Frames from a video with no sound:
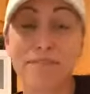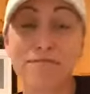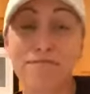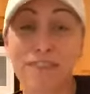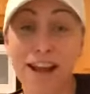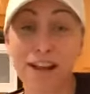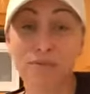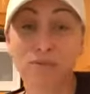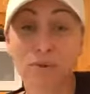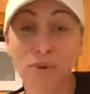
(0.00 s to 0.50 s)

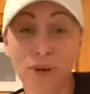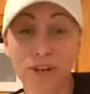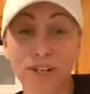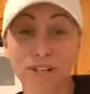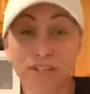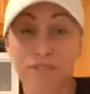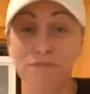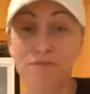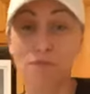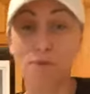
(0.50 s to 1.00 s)
friend
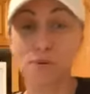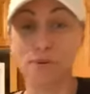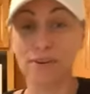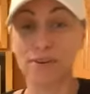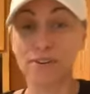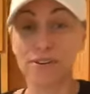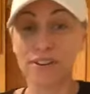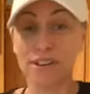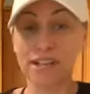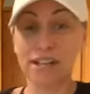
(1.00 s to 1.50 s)
works
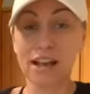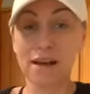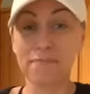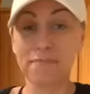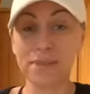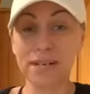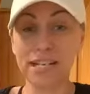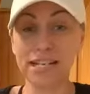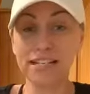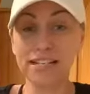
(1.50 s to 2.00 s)
for the
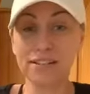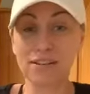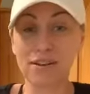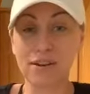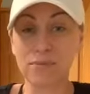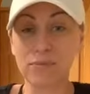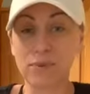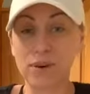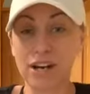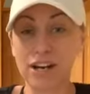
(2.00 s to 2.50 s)
company, so
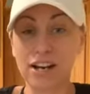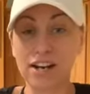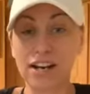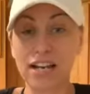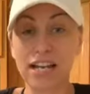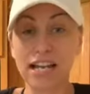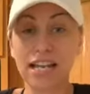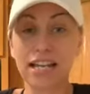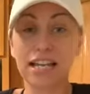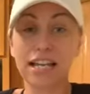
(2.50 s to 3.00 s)
I'm
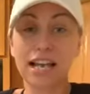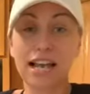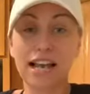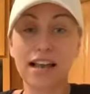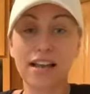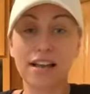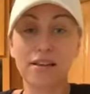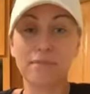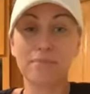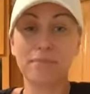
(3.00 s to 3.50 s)
wearing
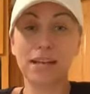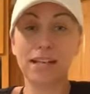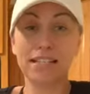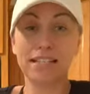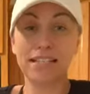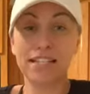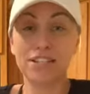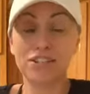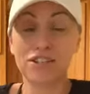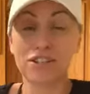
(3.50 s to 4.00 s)
a
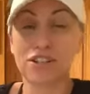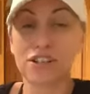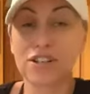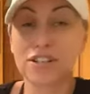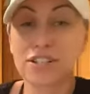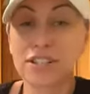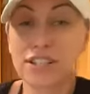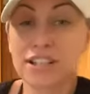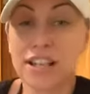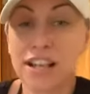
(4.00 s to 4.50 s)

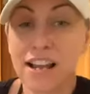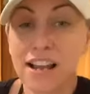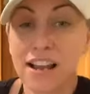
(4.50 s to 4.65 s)
t-shirt,